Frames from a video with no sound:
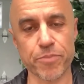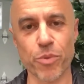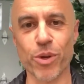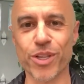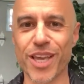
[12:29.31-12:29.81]

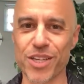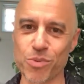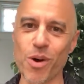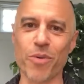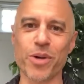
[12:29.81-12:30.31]
Well, guess
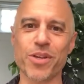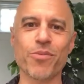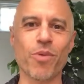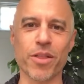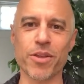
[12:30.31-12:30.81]
what? When you
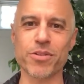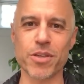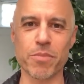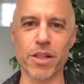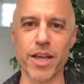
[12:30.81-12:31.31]
run those
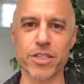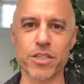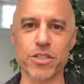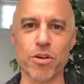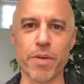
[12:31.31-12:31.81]

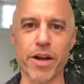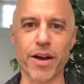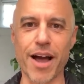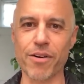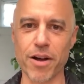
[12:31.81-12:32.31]
simulations, no matter
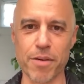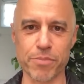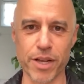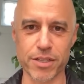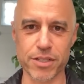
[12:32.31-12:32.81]
how
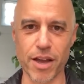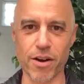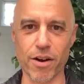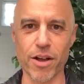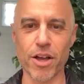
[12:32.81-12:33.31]
complex they
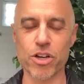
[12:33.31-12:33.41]
are,